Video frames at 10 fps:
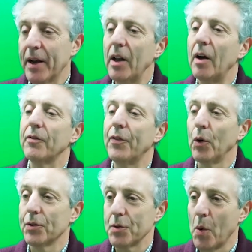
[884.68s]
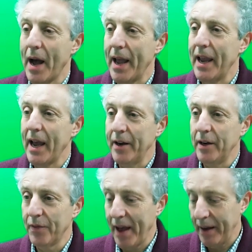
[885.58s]
the clot falls away, and
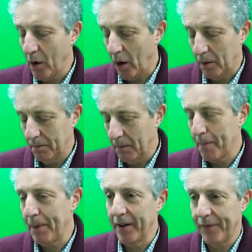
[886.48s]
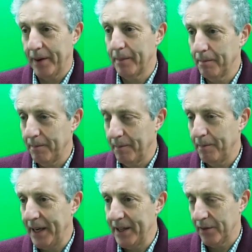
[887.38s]
you've then got a perfect
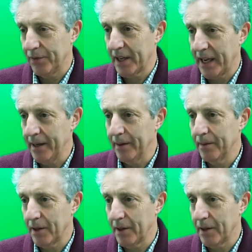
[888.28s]
piece of skin.